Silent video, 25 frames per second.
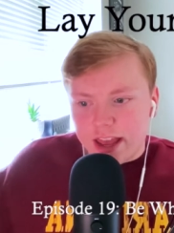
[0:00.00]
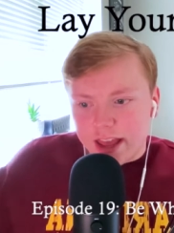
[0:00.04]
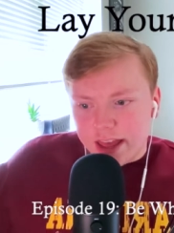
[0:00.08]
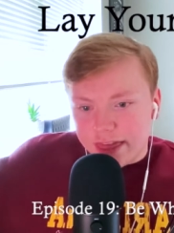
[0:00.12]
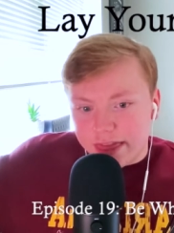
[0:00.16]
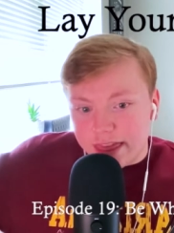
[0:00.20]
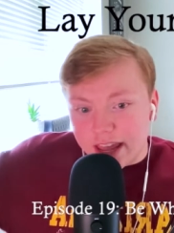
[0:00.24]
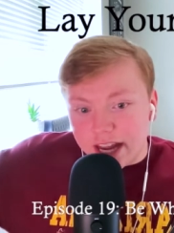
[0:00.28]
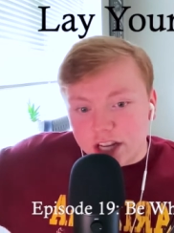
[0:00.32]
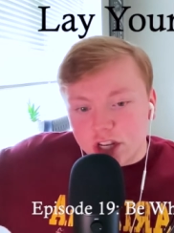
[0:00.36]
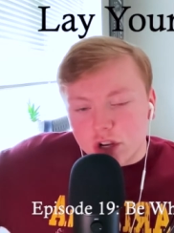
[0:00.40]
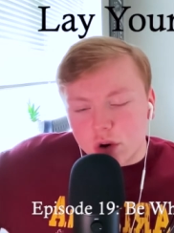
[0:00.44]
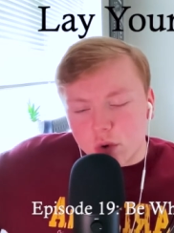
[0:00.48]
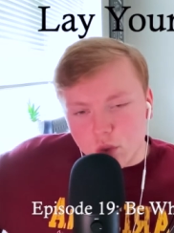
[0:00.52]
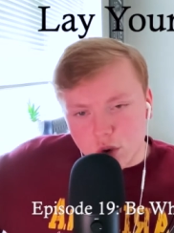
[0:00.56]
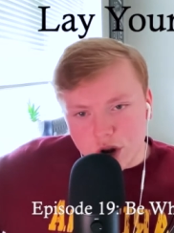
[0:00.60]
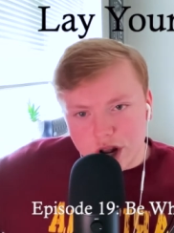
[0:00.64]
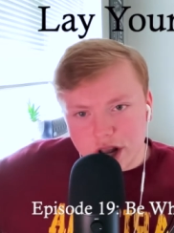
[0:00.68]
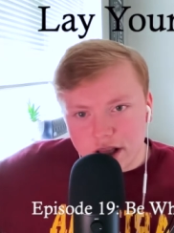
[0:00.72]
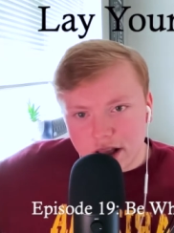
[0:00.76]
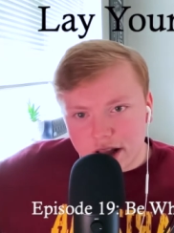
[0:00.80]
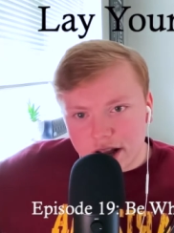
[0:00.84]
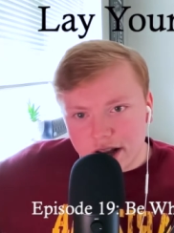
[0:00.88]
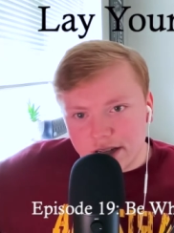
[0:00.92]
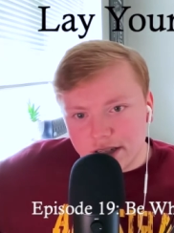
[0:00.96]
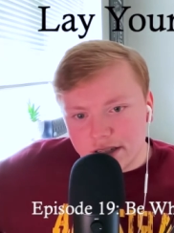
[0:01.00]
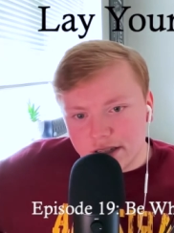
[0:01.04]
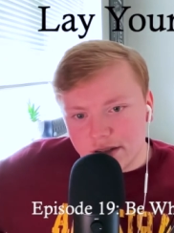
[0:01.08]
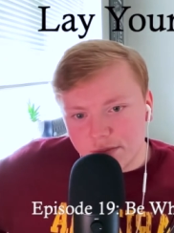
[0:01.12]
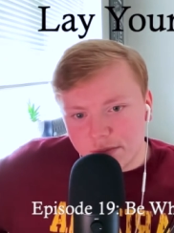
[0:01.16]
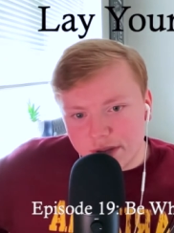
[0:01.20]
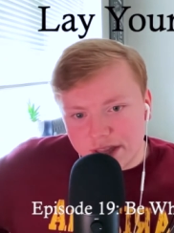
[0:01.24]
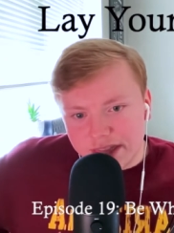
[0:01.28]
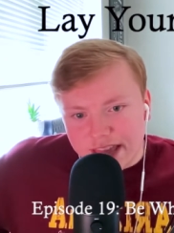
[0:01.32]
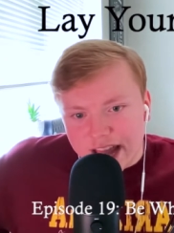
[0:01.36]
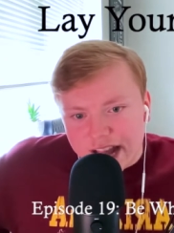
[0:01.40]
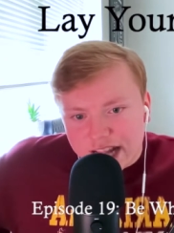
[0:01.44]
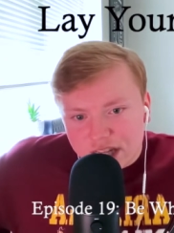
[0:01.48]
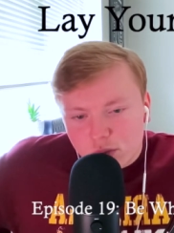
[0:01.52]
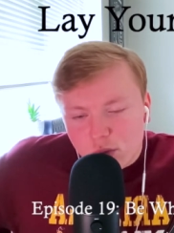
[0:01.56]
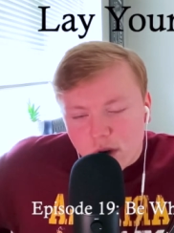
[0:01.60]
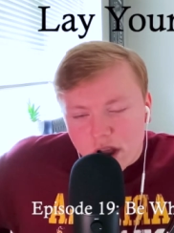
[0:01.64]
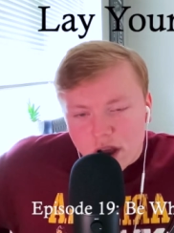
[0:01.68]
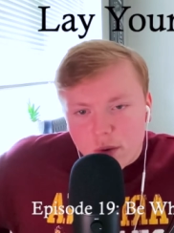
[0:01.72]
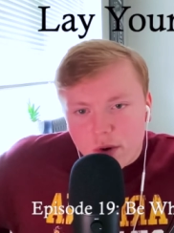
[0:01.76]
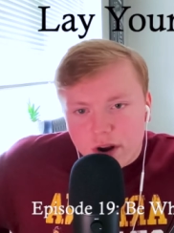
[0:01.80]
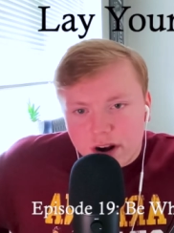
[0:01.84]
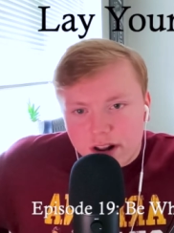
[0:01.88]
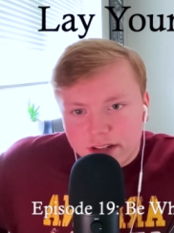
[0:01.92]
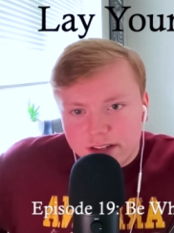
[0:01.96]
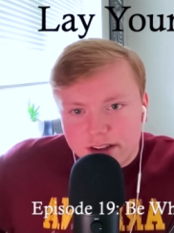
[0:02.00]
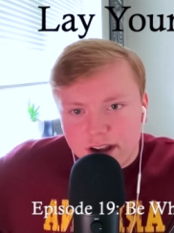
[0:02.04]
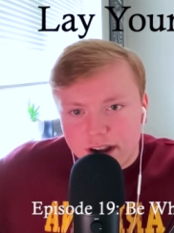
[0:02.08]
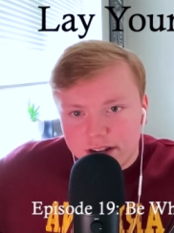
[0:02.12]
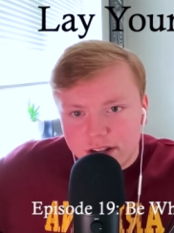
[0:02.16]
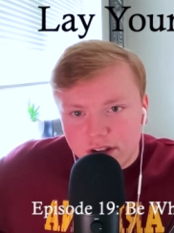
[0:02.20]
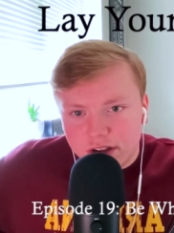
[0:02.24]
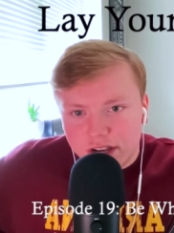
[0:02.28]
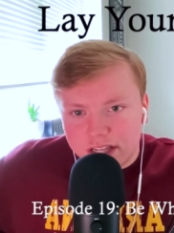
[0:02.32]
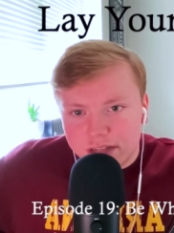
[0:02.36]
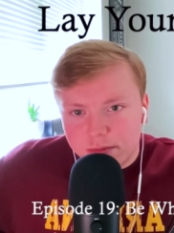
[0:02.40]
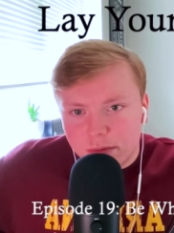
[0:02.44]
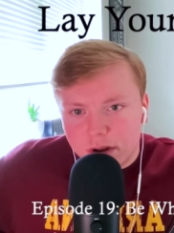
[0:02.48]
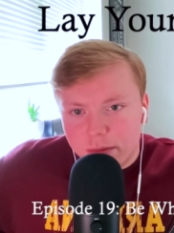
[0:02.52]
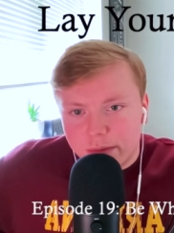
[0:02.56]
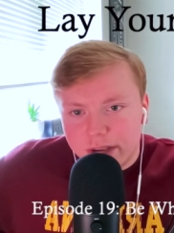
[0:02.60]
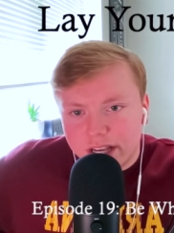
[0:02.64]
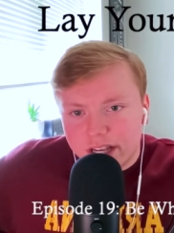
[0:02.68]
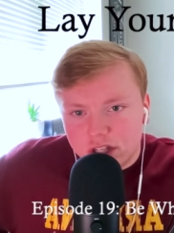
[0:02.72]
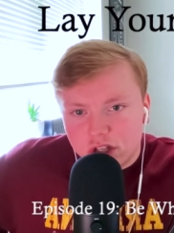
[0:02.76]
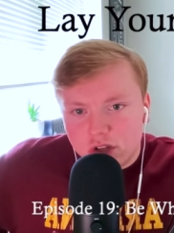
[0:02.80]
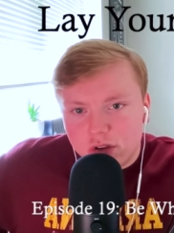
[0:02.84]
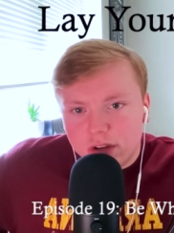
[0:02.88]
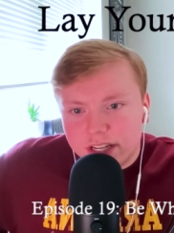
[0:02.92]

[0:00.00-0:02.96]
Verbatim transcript: thing to realize, but that's why I want to talk to you guys about it because you